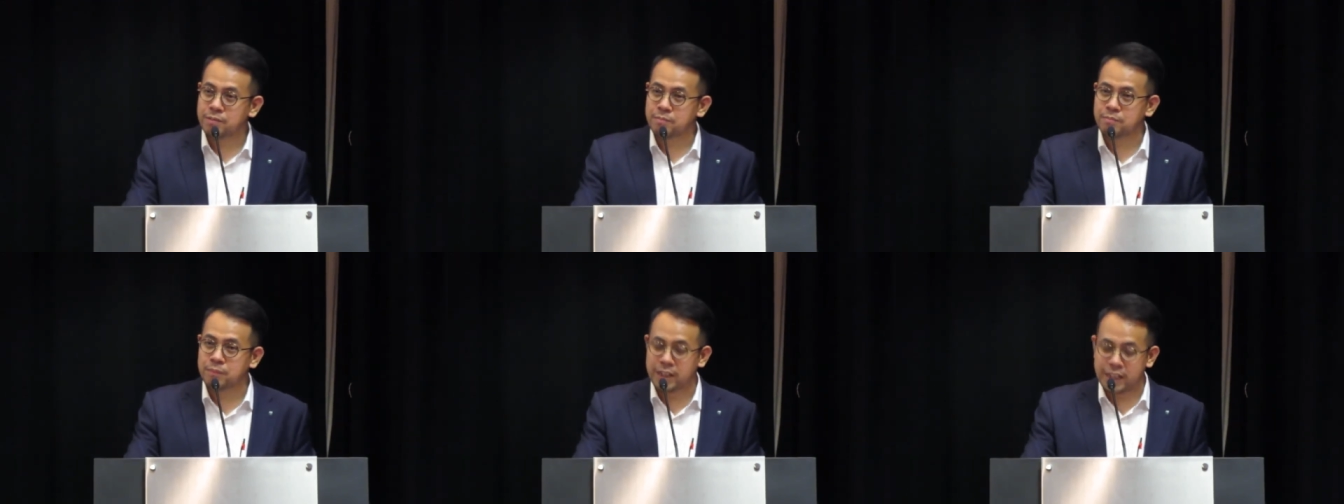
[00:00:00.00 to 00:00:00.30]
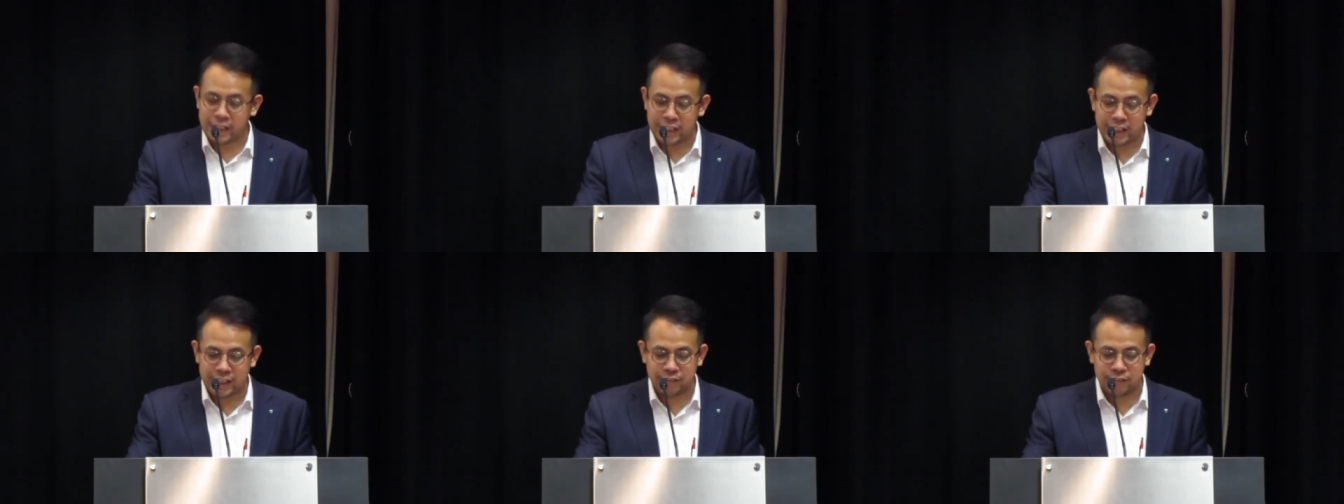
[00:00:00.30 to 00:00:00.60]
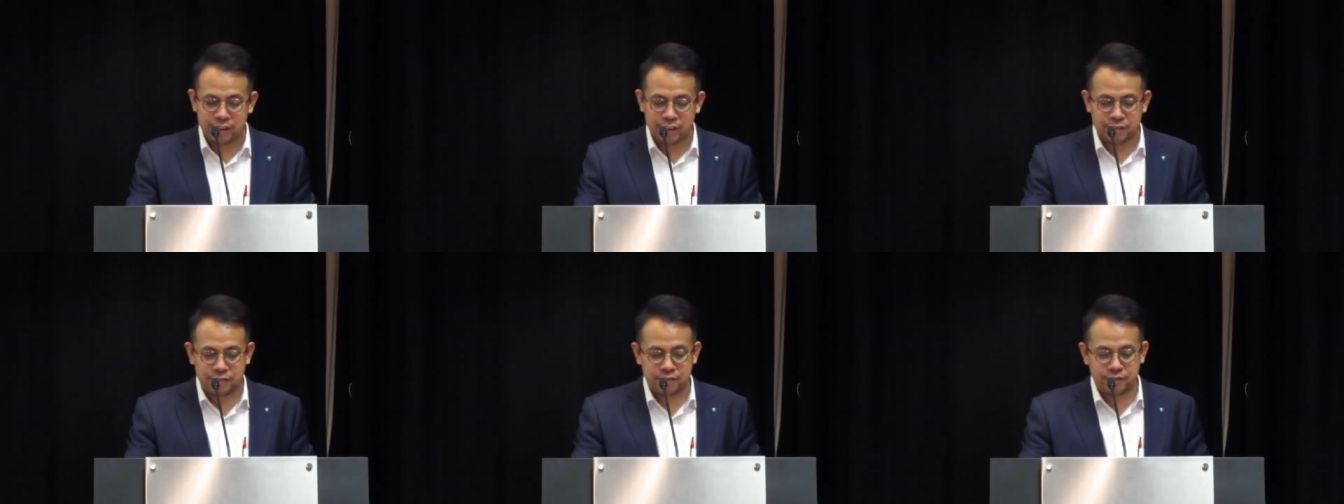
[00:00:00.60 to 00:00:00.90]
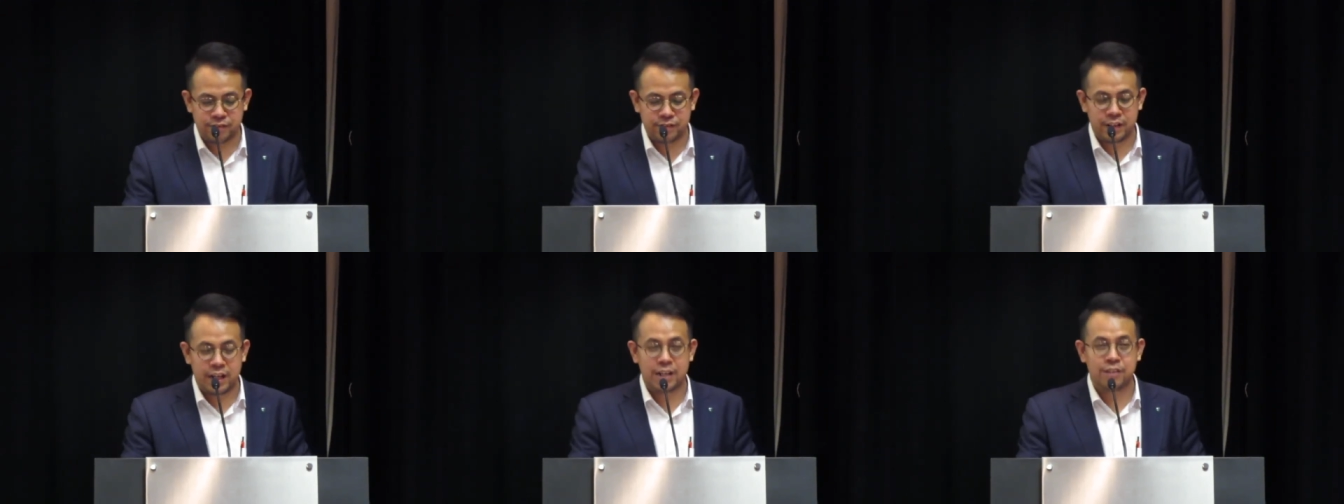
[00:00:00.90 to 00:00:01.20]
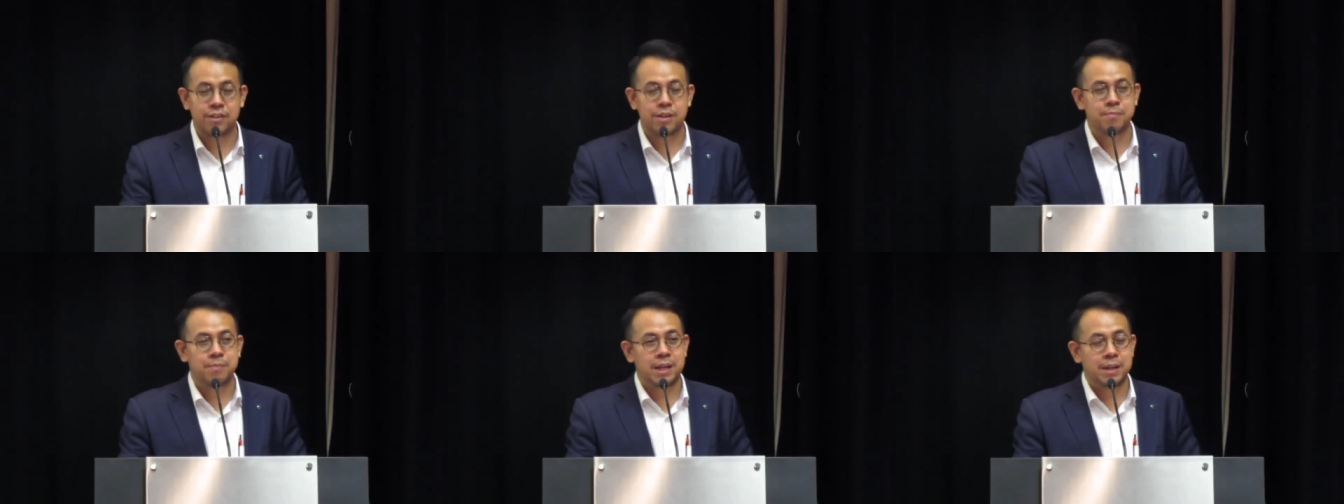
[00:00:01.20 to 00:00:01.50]
beginning with
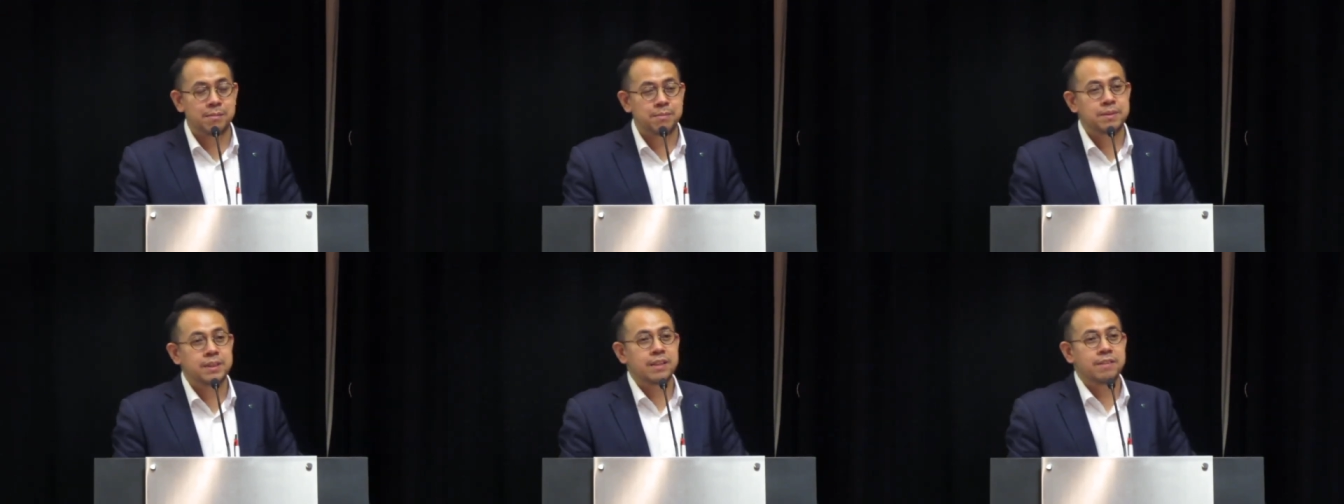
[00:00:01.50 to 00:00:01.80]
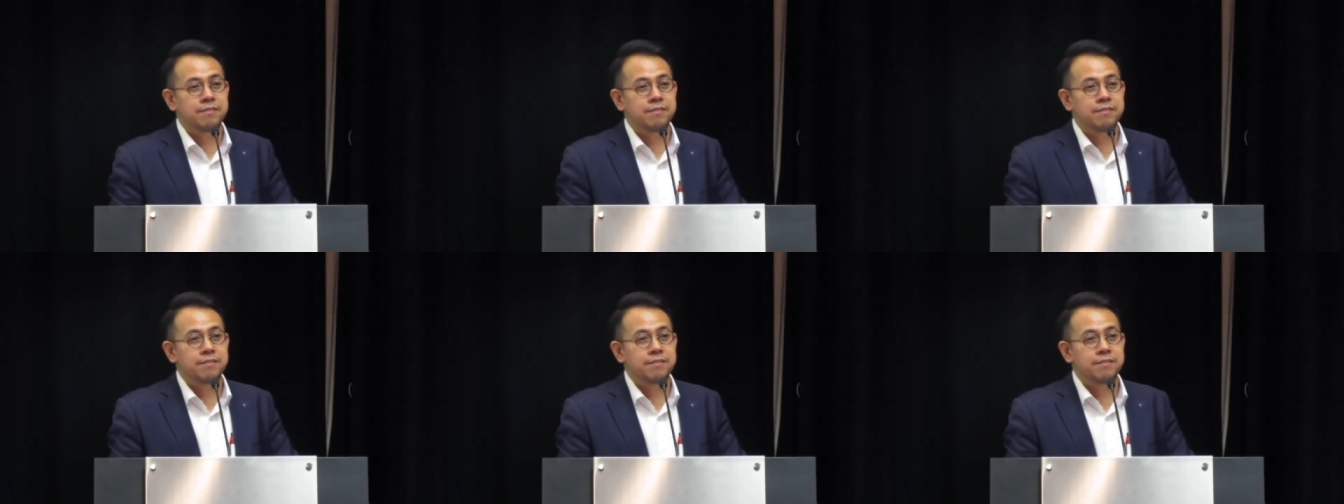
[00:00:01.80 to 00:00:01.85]
Anwar Ibrahim's